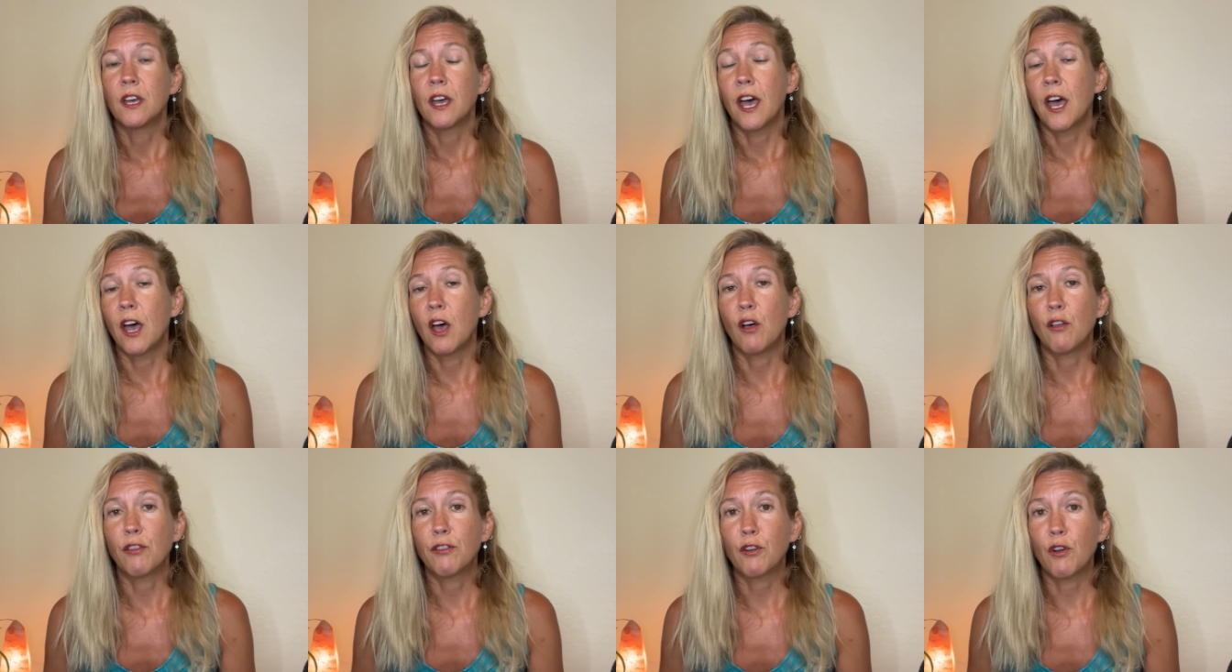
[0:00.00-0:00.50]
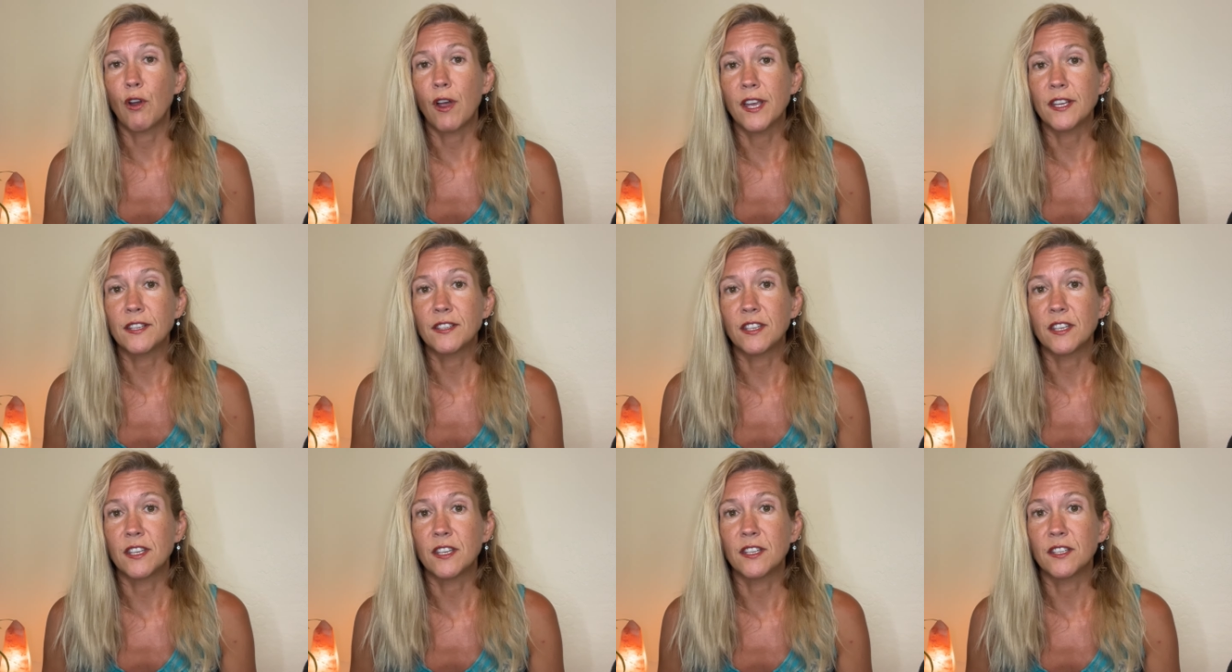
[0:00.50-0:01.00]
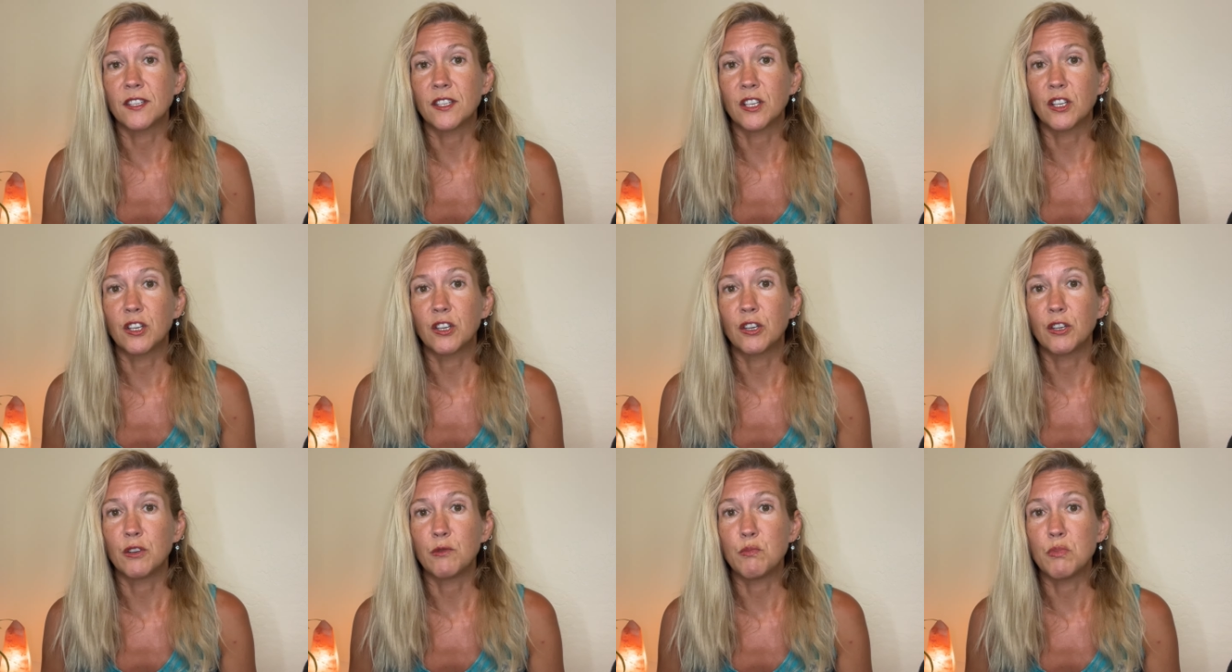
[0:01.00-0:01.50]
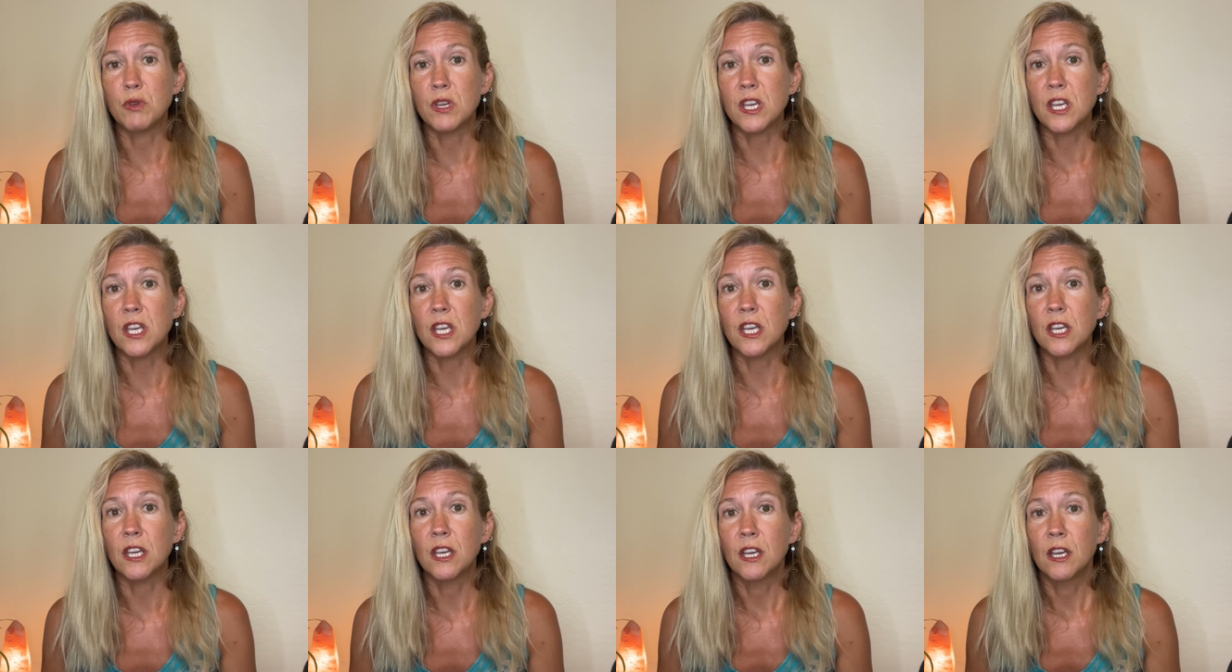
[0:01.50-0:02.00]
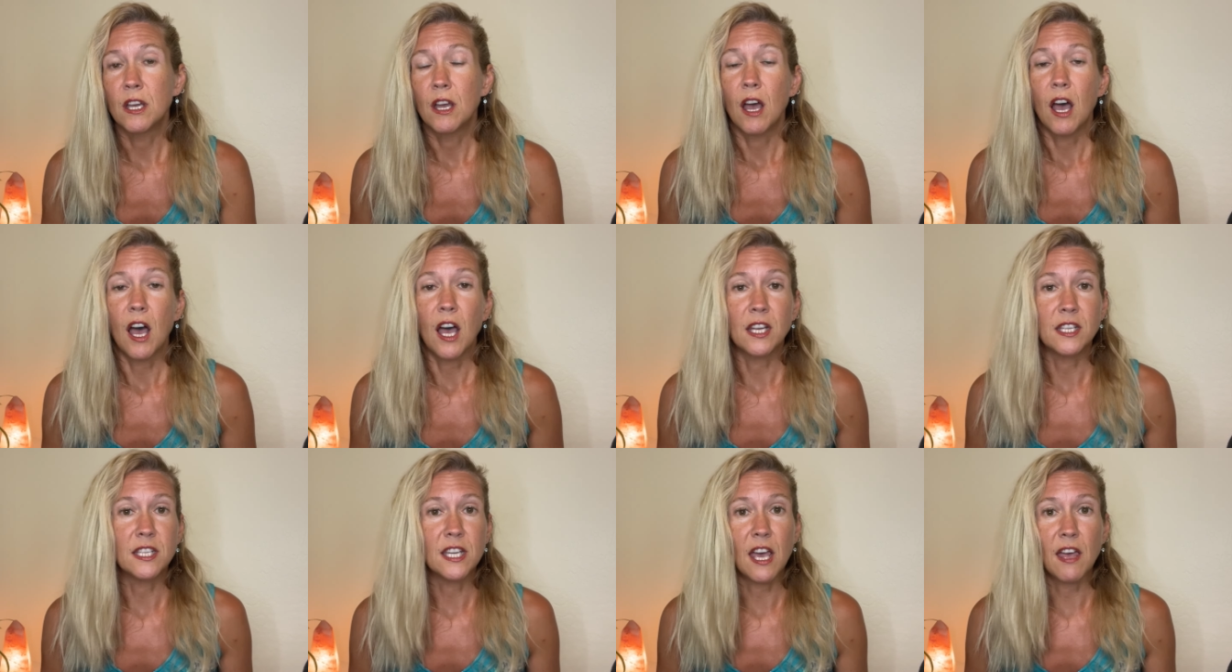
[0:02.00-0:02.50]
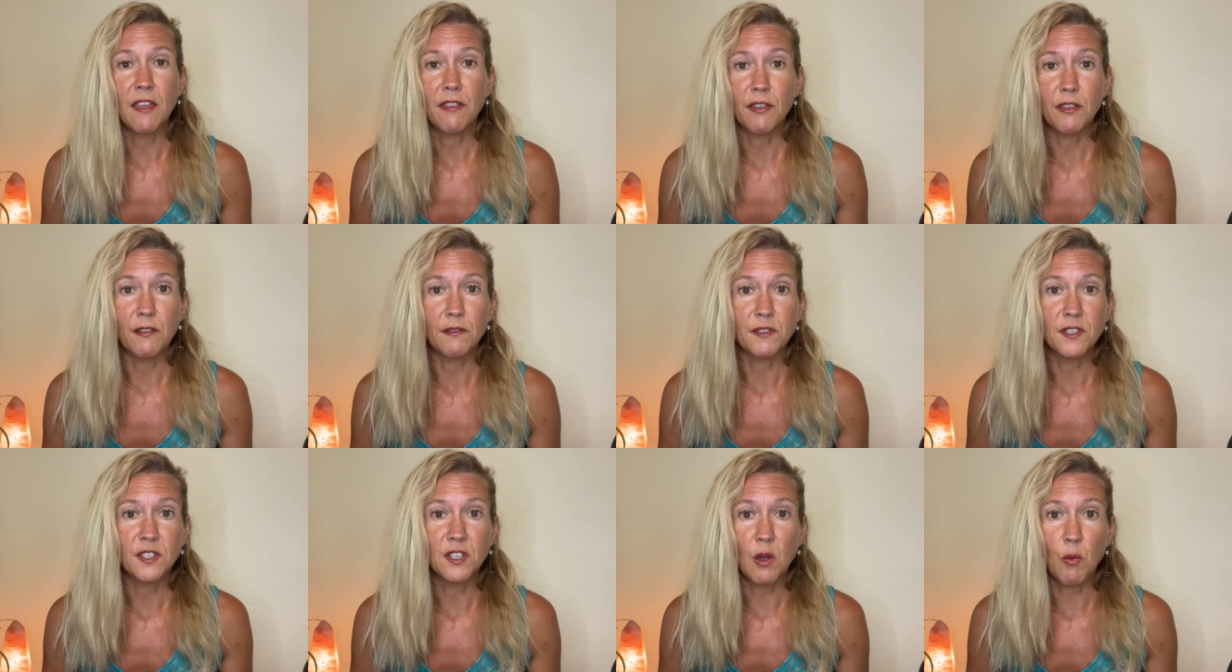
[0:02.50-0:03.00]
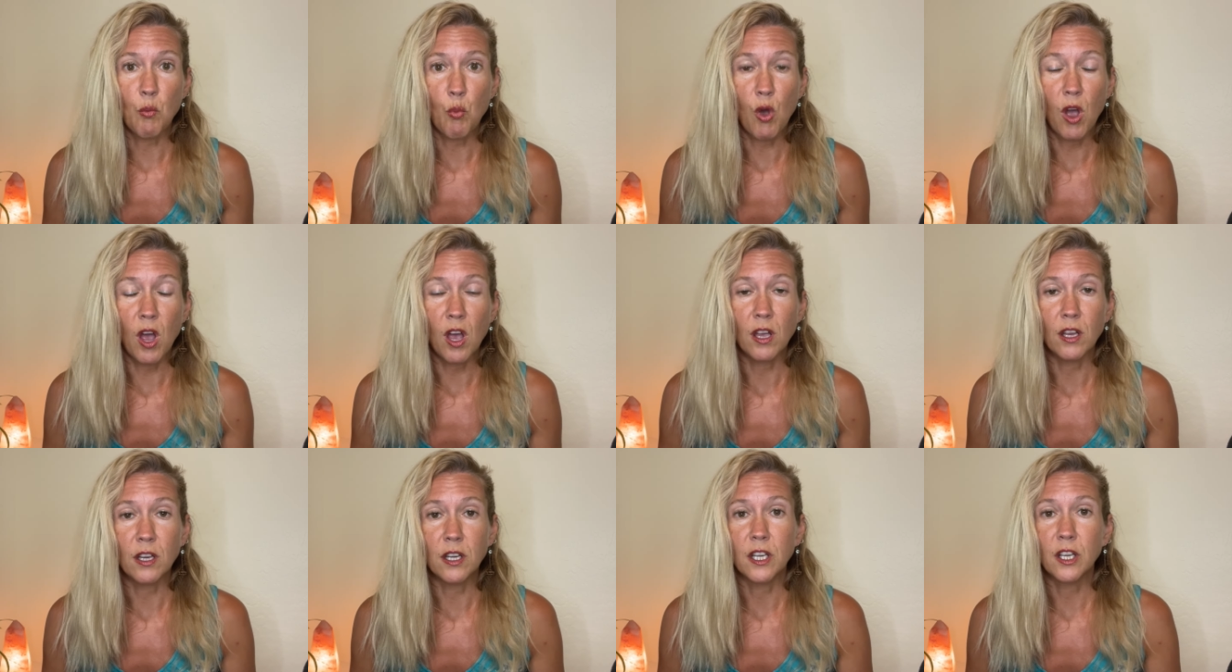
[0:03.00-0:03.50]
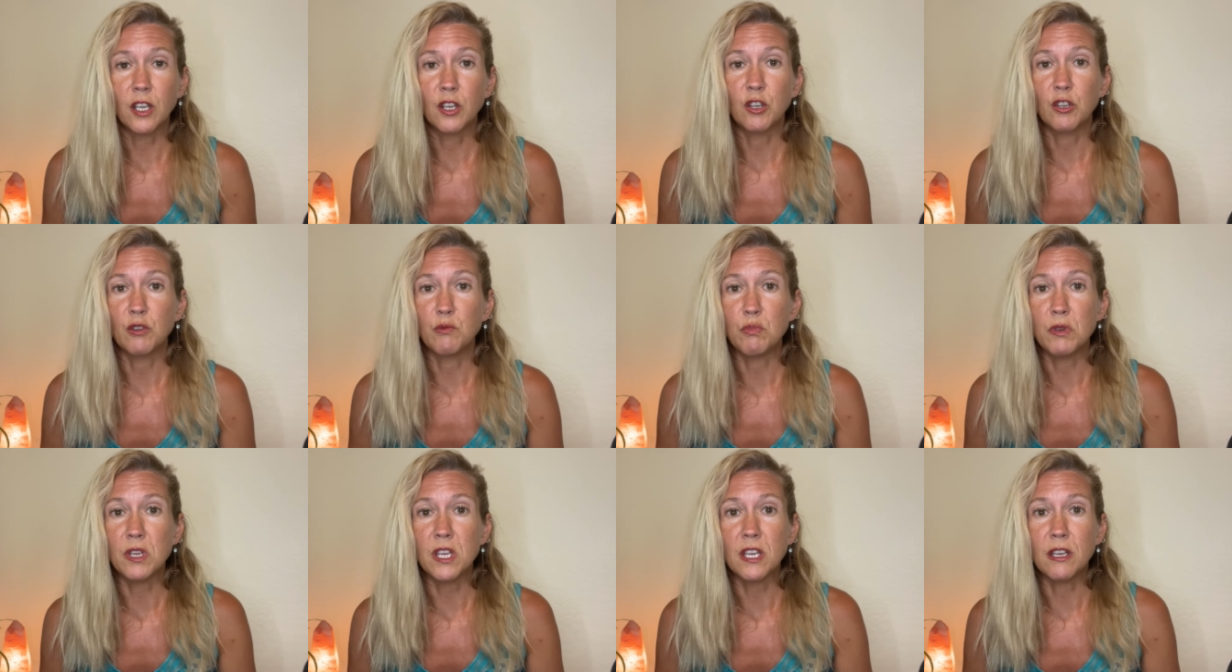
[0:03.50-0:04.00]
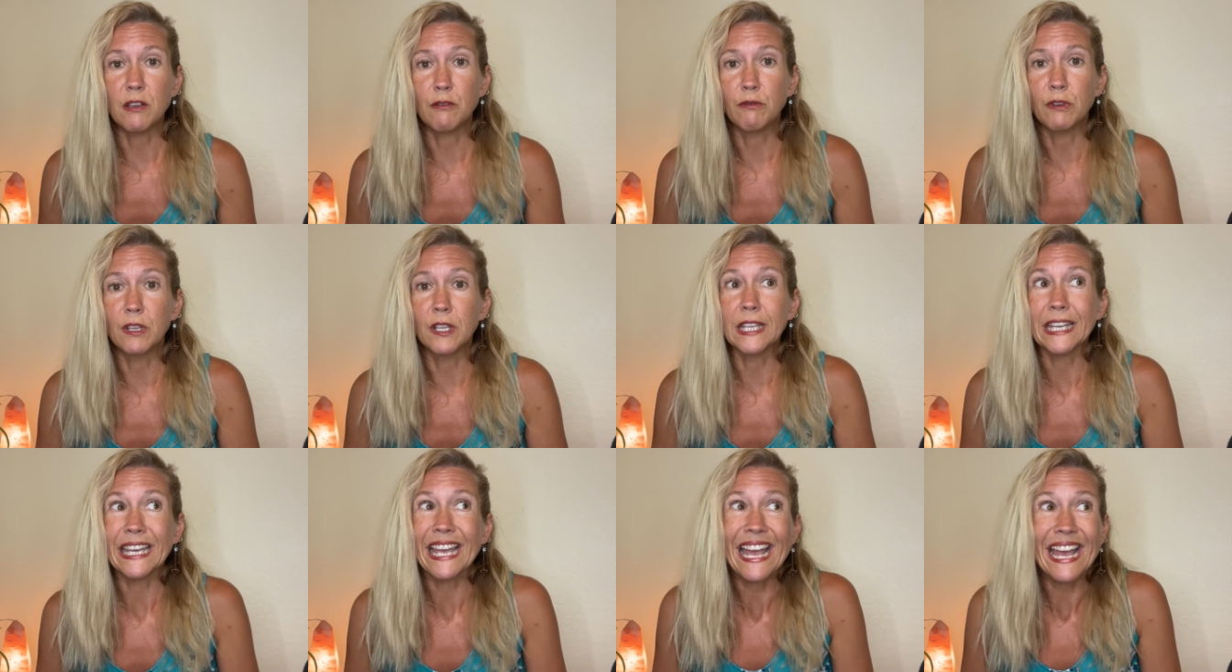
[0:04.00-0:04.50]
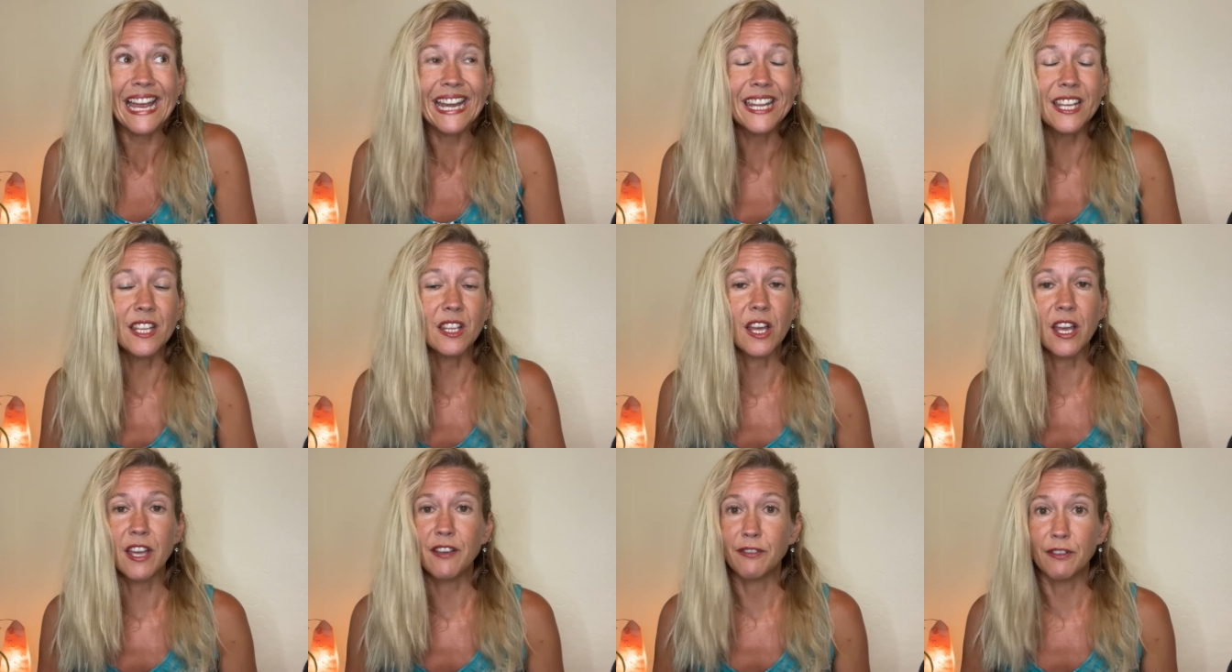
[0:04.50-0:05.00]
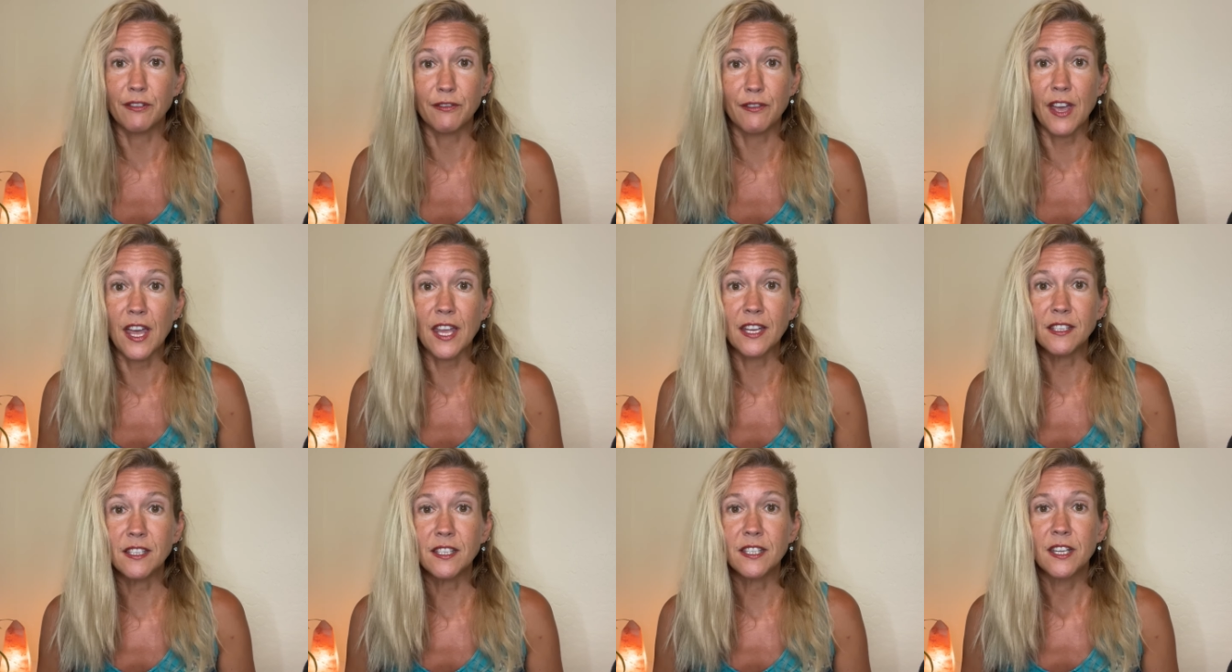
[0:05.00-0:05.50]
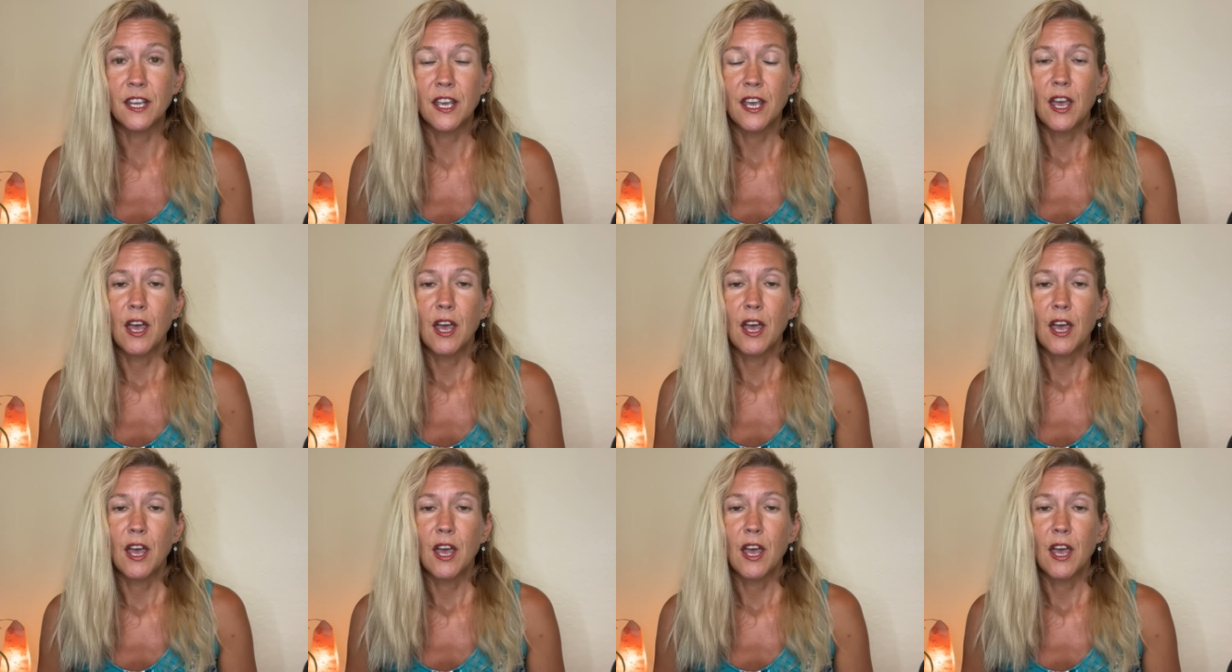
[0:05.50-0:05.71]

a health crisis, it could be a death of someone, it could be really any life event,